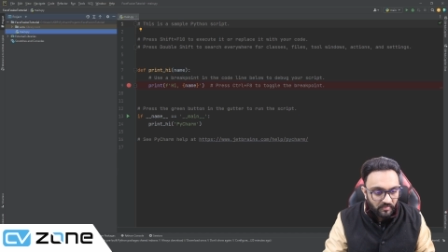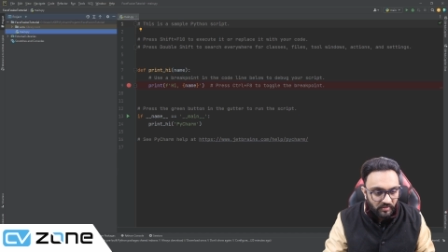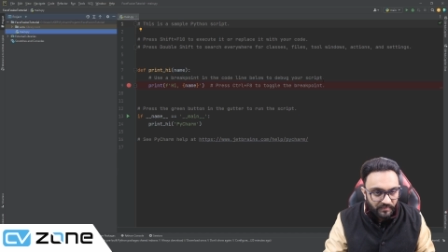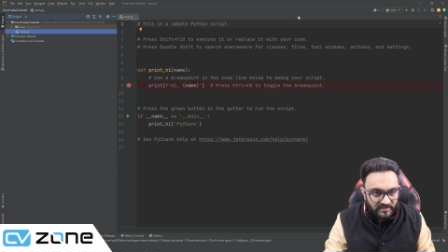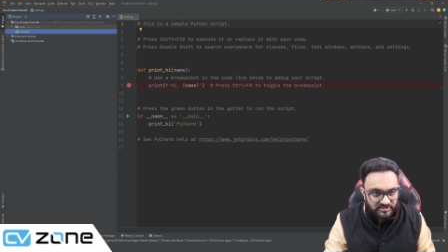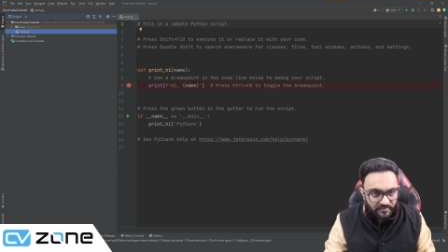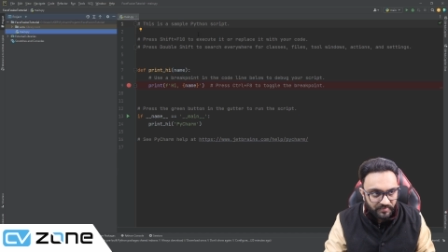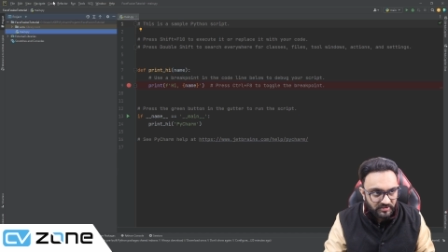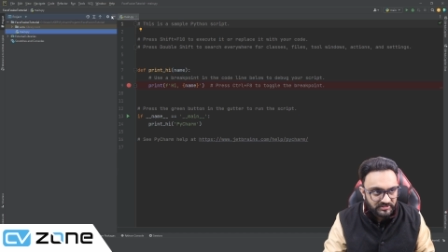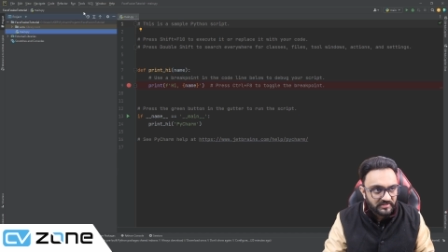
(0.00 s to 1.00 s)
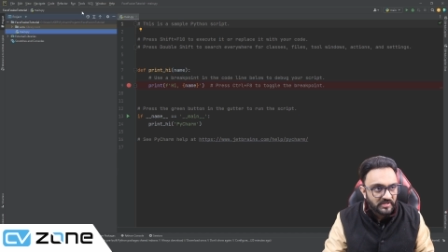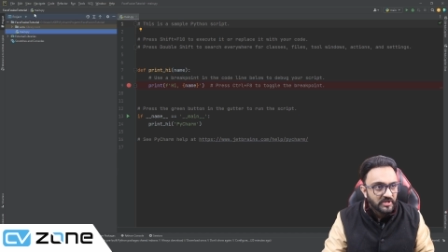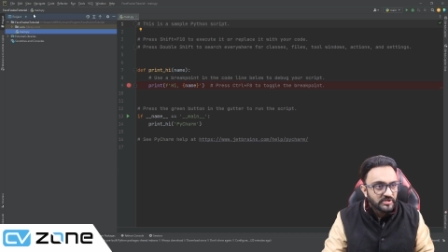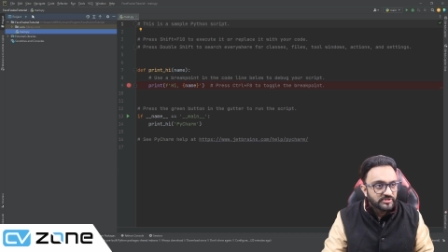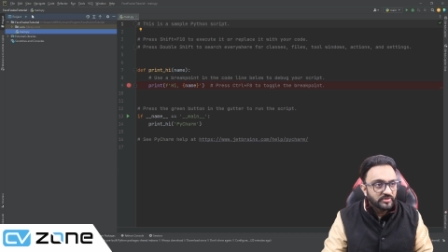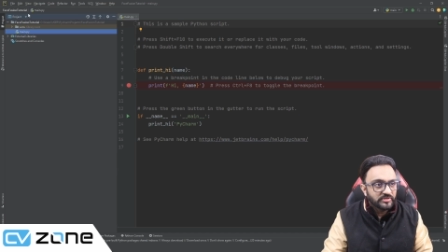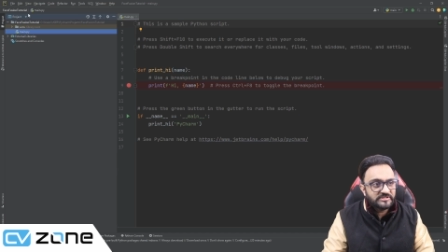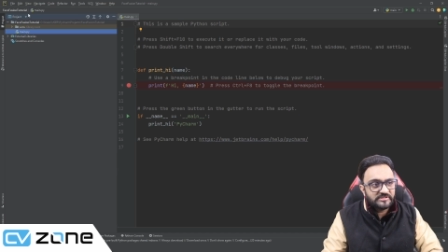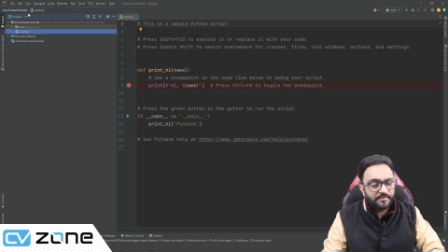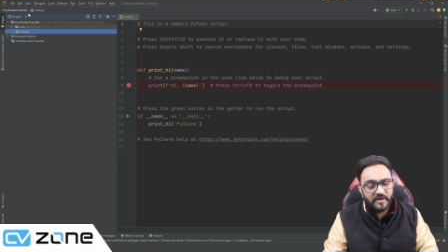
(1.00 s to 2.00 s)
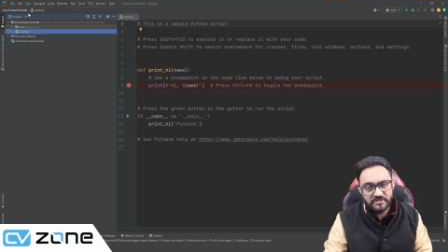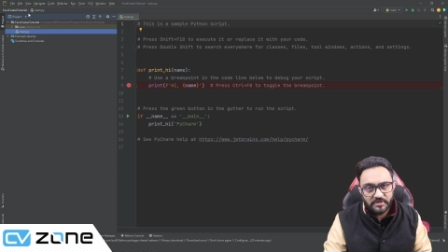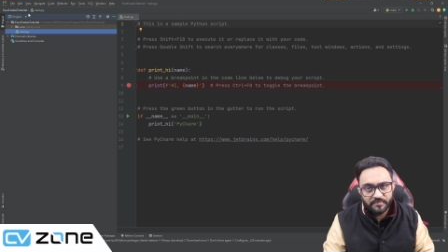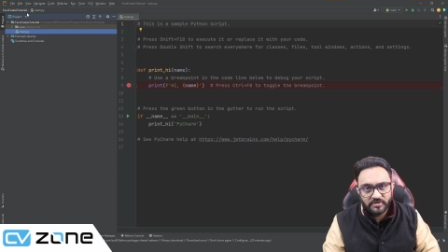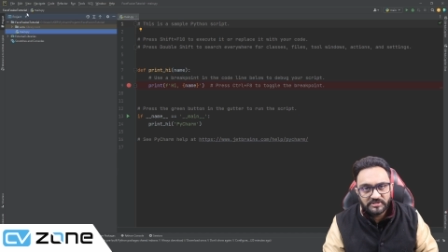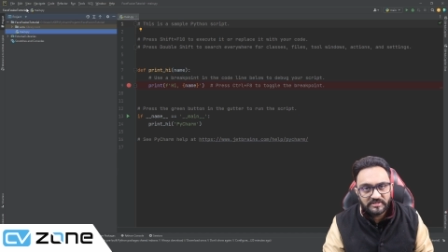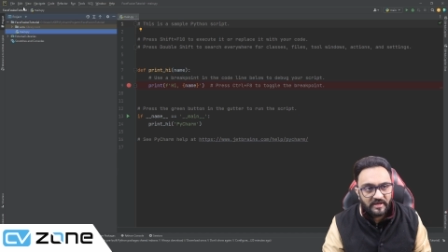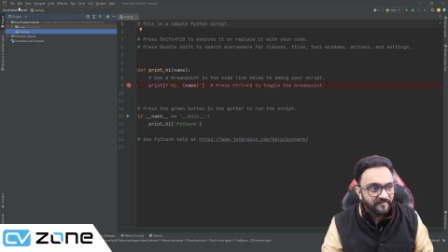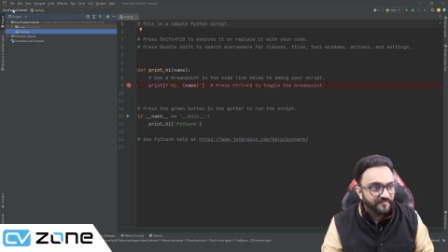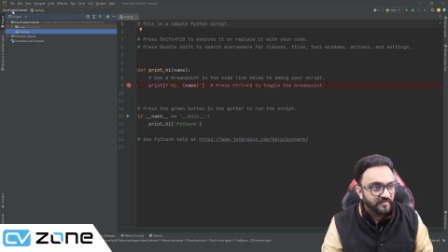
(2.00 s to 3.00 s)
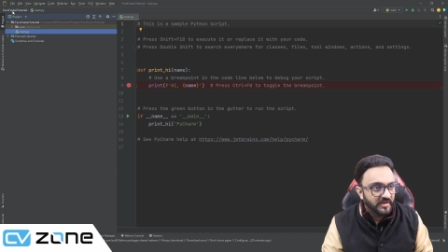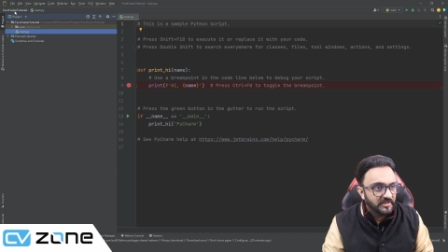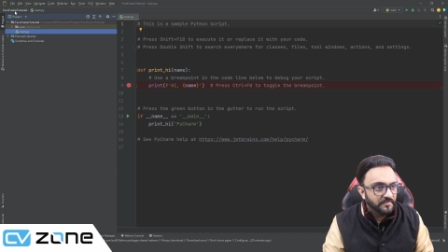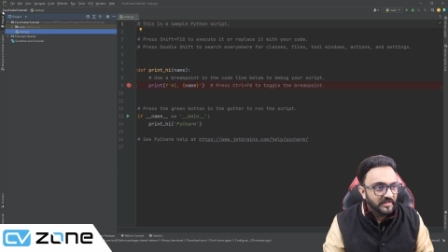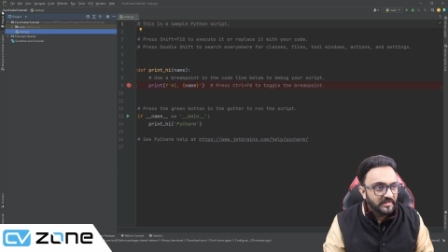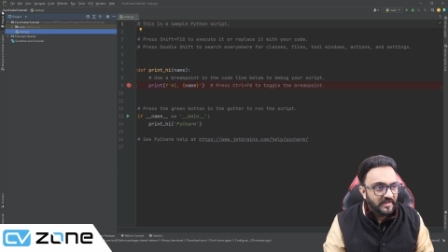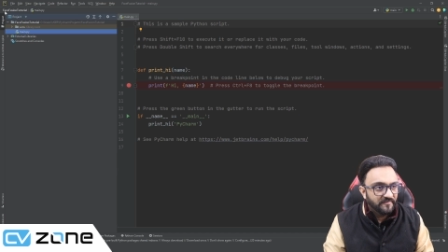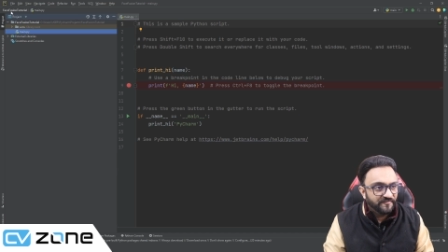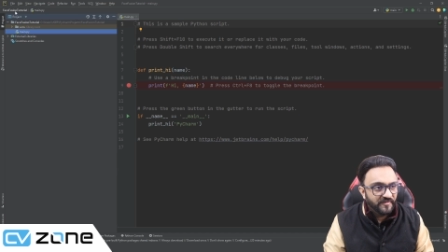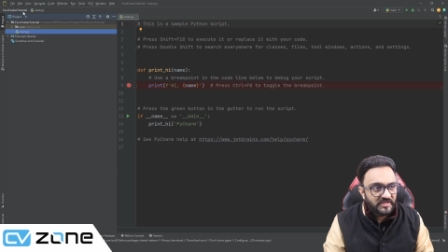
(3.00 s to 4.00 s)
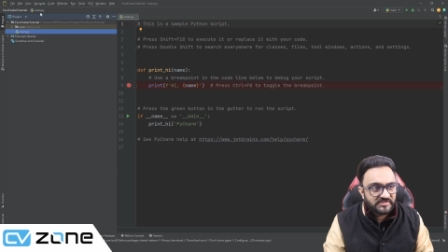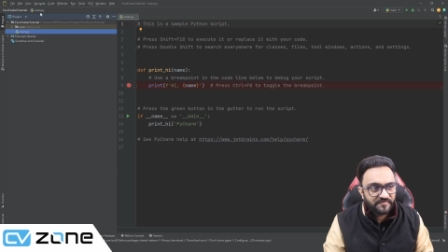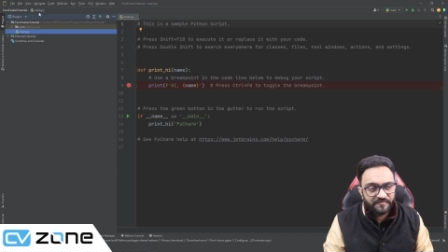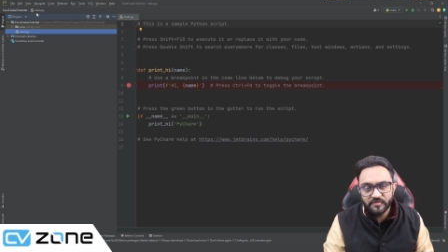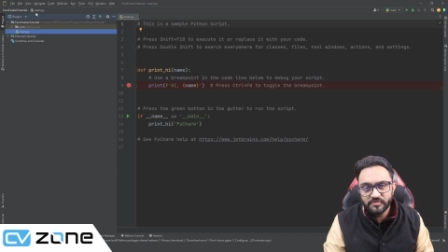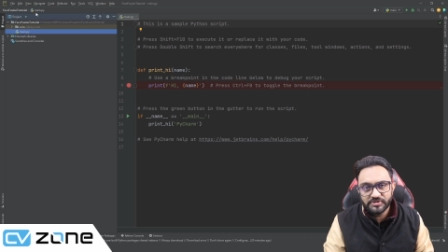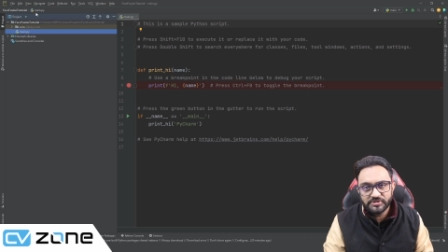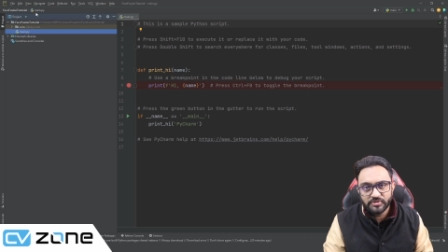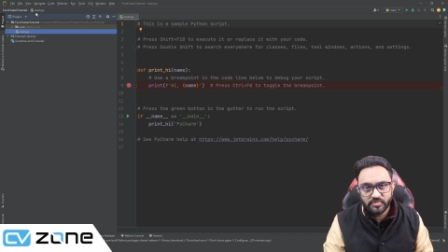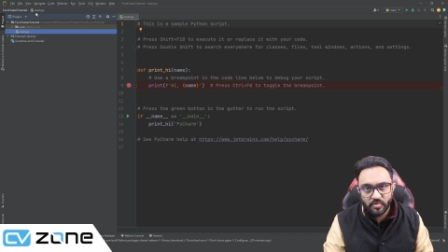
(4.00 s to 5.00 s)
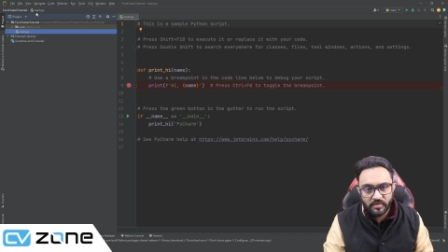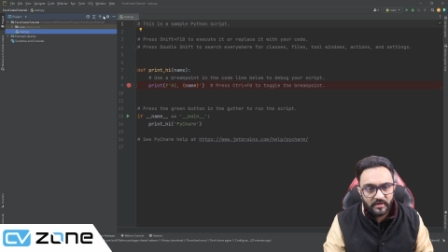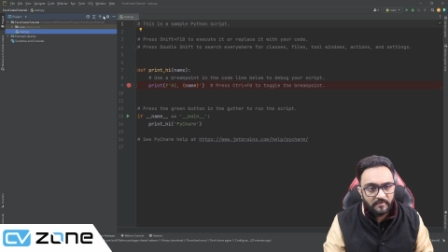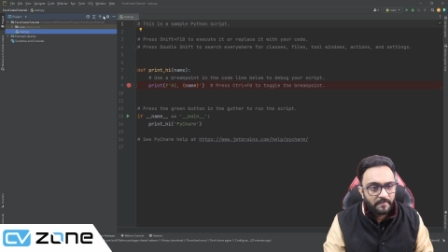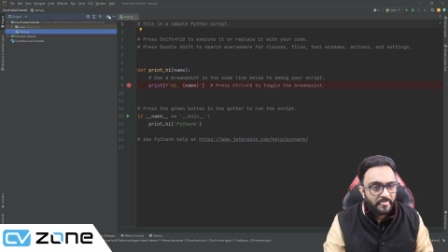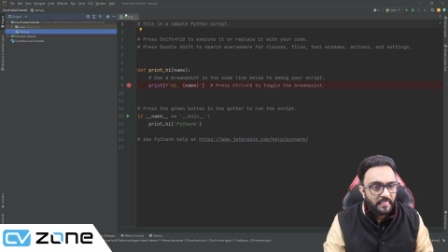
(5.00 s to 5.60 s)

Pycharm project. So this is a Pycharm project I have created by the name Face Fusion Tutorial.